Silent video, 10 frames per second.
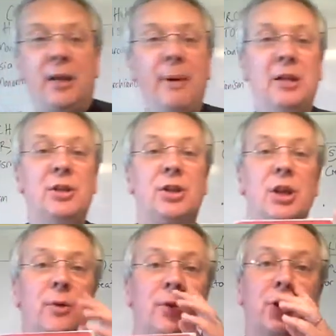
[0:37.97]
commend
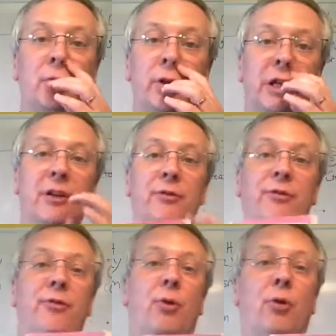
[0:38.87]
to you as you're looking
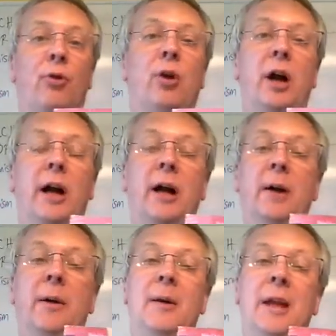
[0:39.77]
for,
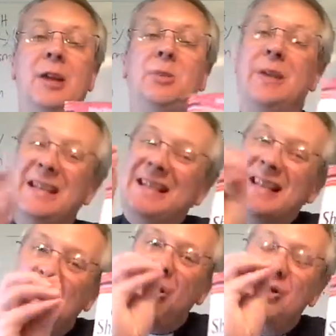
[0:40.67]
as you begin to
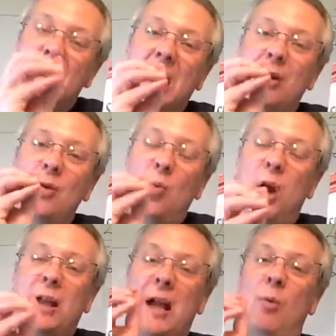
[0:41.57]
narrow down and
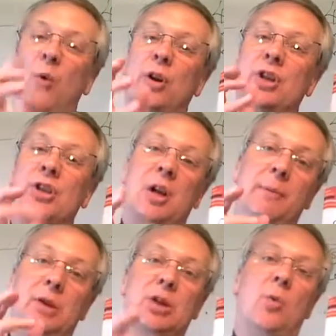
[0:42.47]
work out what
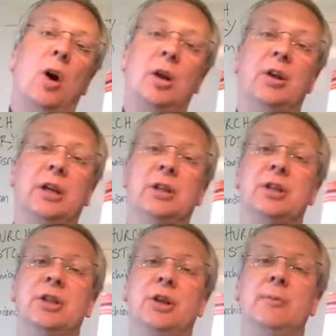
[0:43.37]
assignments you are looking
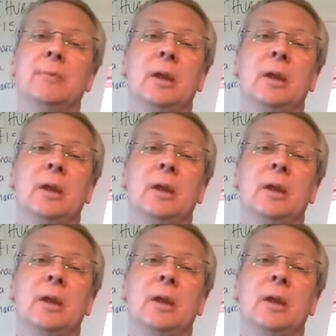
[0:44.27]
to do.